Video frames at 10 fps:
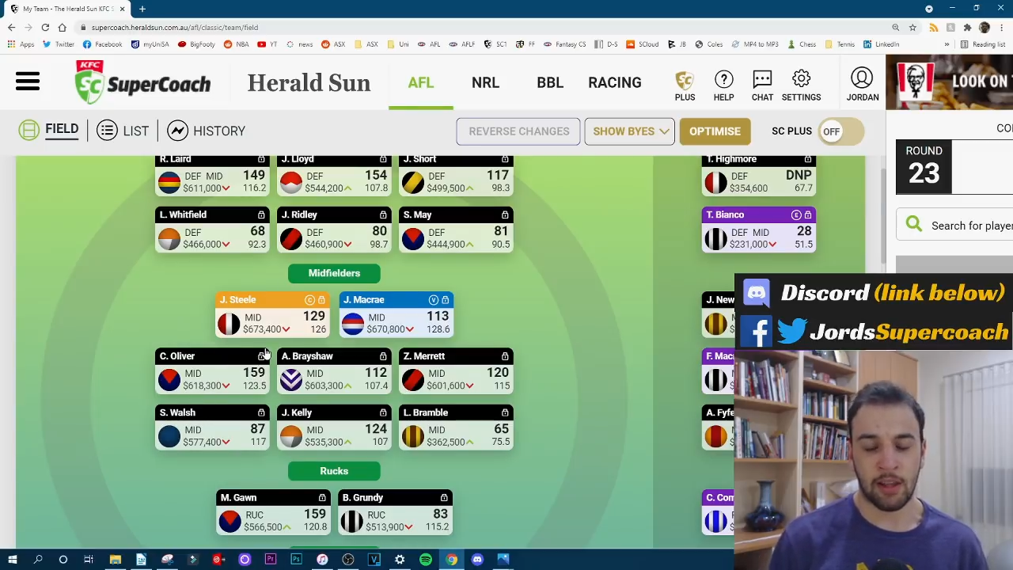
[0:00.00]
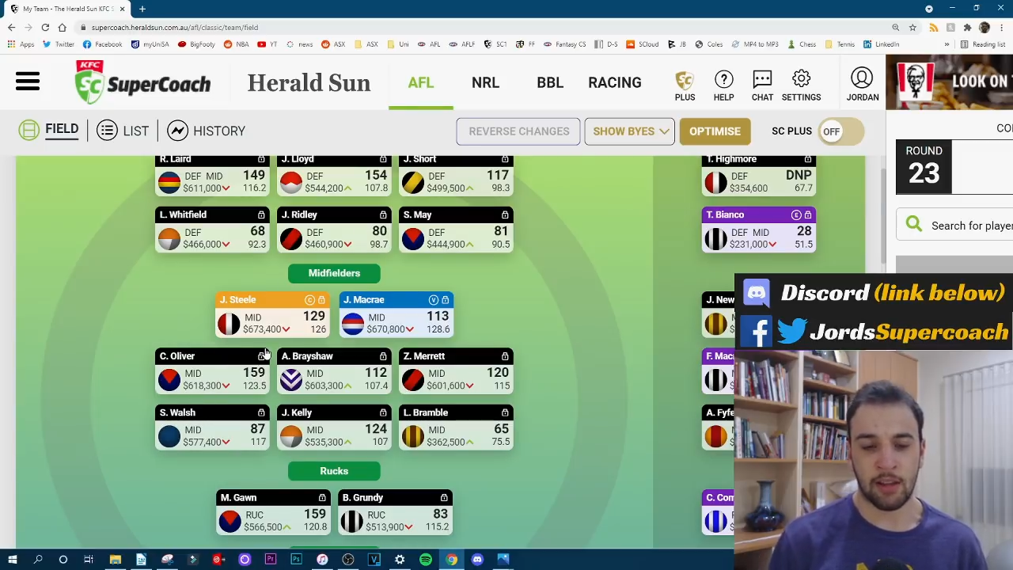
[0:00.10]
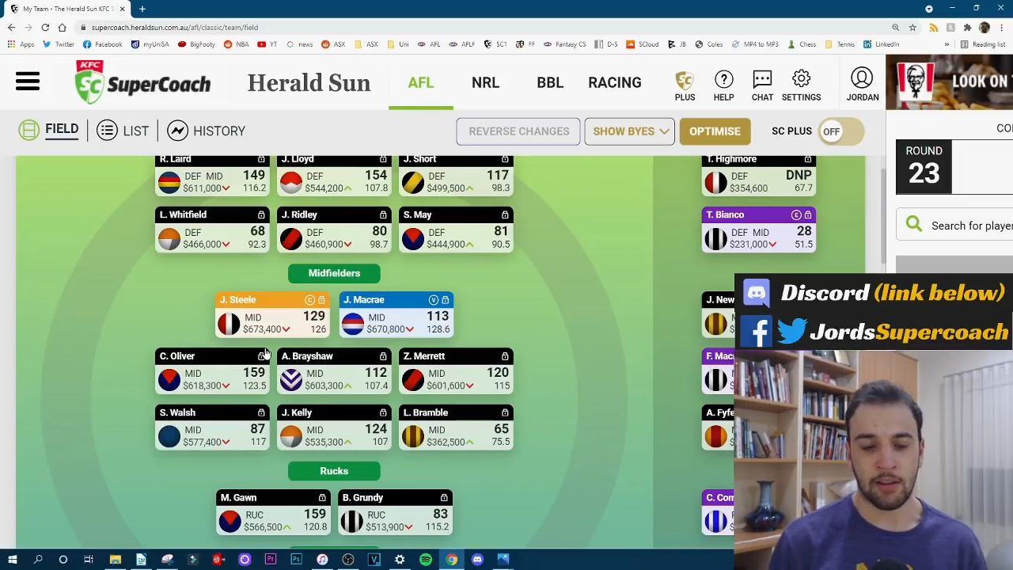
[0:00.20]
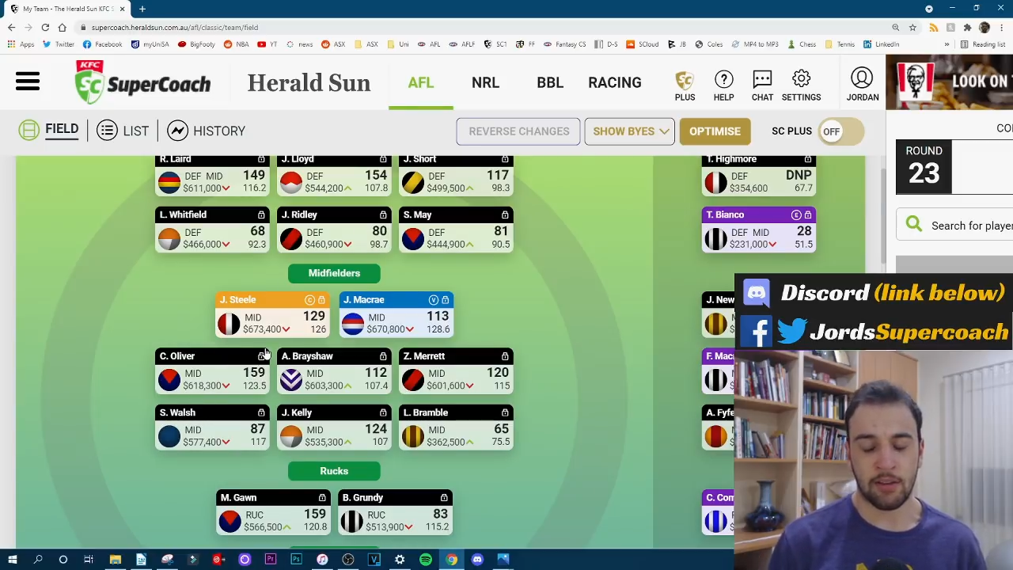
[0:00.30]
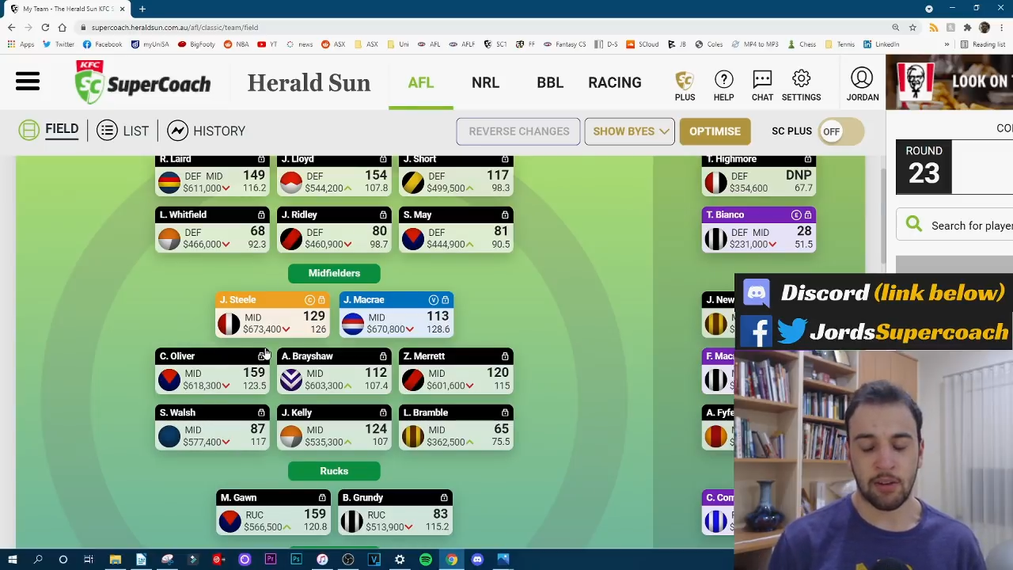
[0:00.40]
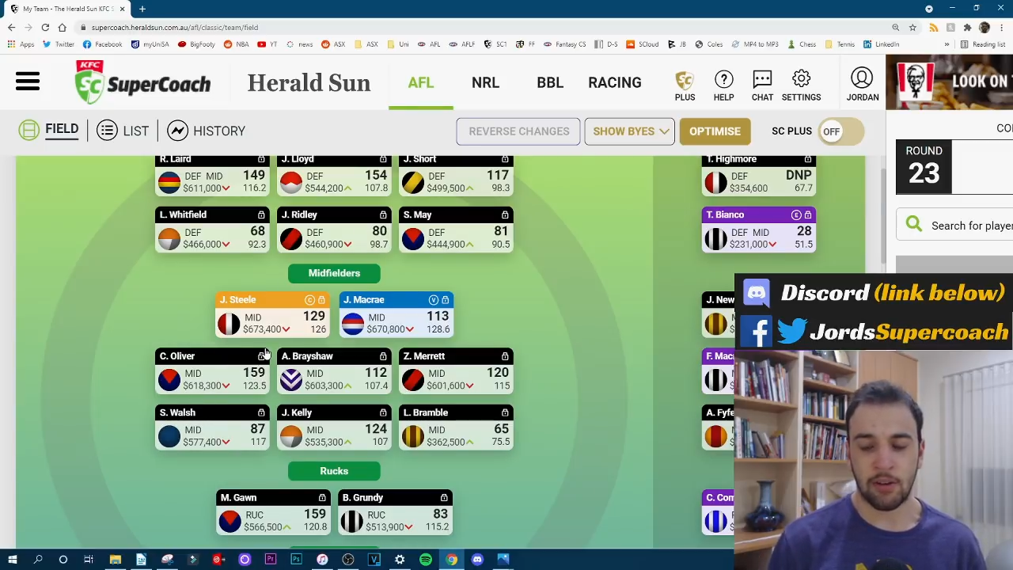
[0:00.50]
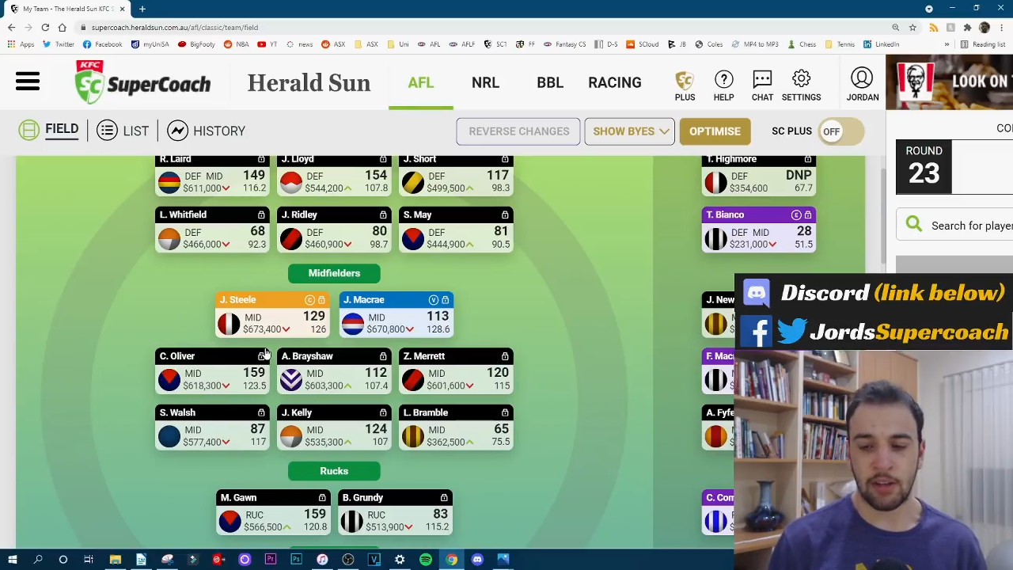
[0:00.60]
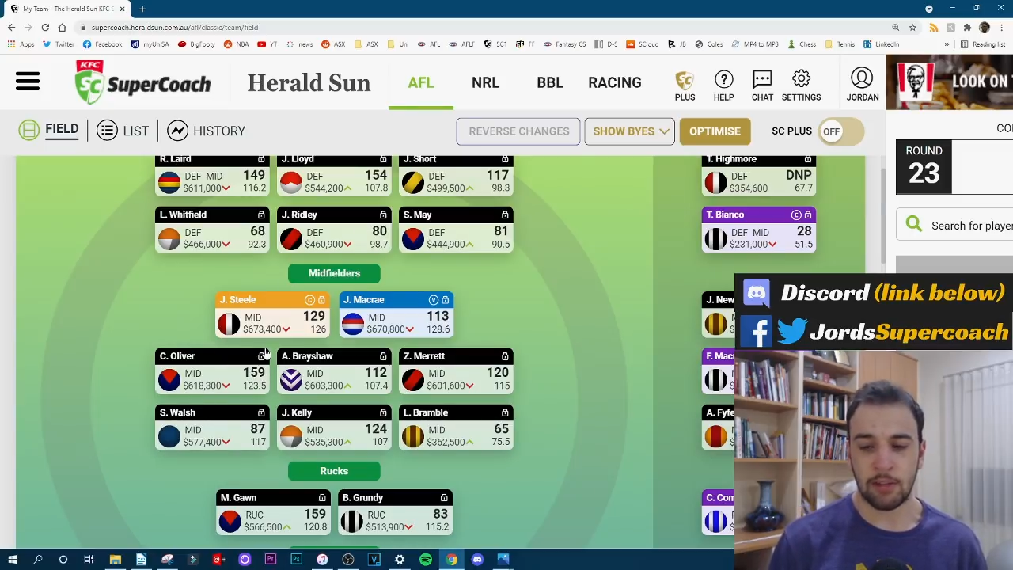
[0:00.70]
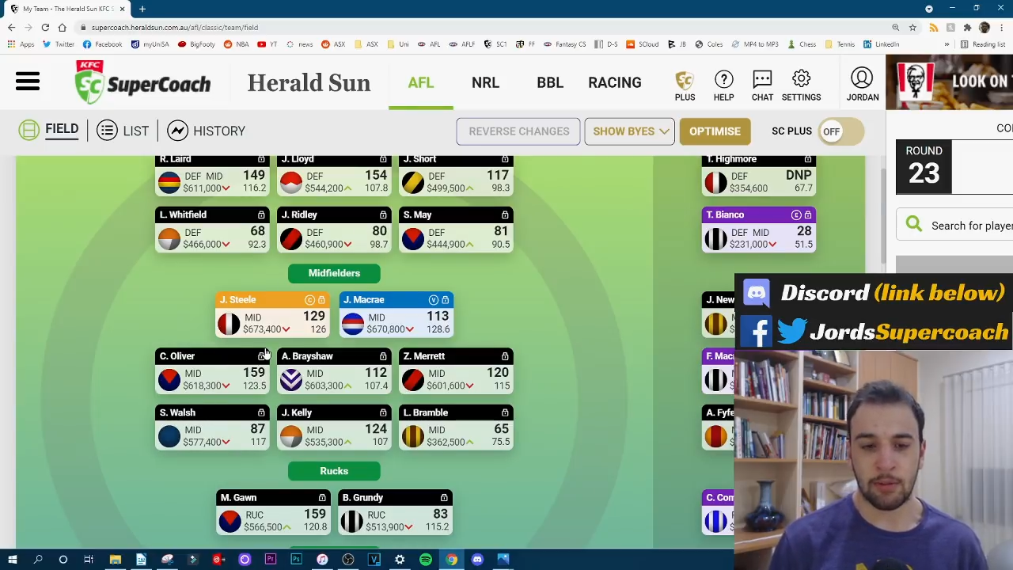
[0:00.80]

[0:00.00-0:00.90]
That turned out